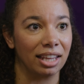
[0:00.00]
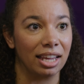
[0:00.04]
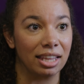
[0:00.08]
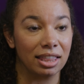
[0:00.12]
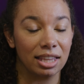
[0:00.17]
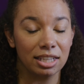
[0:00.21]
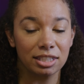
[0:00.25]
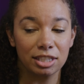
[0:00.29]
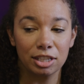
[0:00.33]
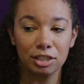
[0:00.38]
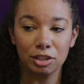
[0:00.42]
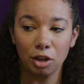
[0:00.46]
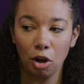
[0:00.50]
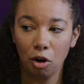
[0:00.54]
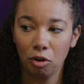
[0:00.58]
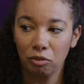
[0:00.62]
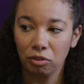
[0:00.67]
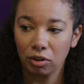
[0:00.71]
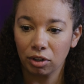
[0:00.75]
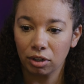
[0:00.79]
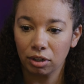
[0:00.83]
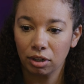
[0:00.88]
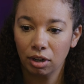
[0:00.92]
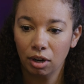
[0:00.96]
Like this is
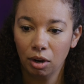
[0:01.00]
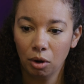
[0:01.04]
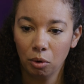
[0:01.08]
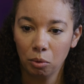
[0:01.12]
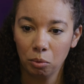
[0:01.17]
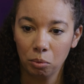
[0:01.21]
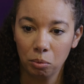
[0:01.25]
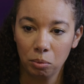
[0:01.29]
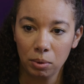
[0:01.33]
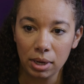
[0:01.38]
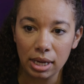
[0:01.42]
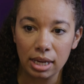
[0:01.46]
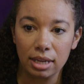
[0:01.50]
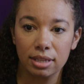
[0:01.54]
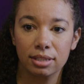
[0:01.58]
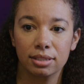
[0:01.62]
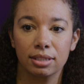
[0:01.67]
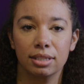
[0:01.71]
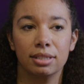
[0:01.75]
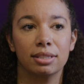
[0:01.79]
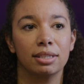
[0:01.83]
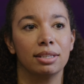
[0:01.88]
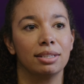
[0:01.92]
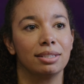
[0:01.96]
over
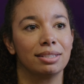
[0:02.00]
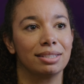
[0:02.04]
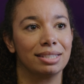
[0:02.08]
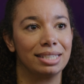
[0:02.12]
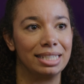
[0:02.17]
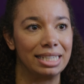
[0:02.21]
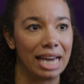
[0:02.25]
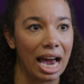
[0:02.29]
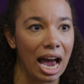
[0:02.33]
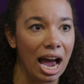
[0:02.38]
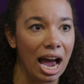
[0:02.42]
weeks. This is yeah.